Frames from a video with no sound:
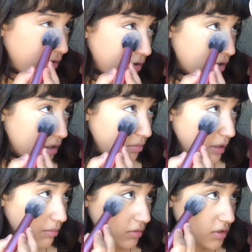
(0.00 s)
you're gonna be
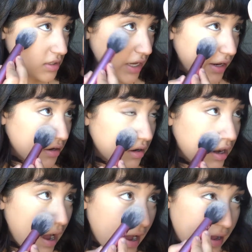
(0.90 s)
able to set your
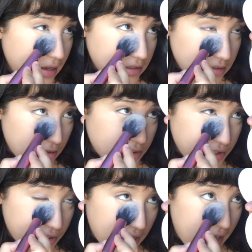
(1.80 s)
eyes, under
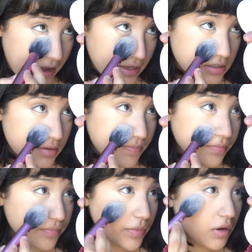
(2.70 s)
your eyes,
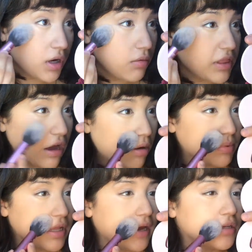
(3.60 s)
without
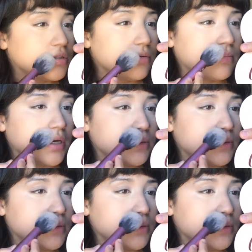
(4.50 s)
applying too much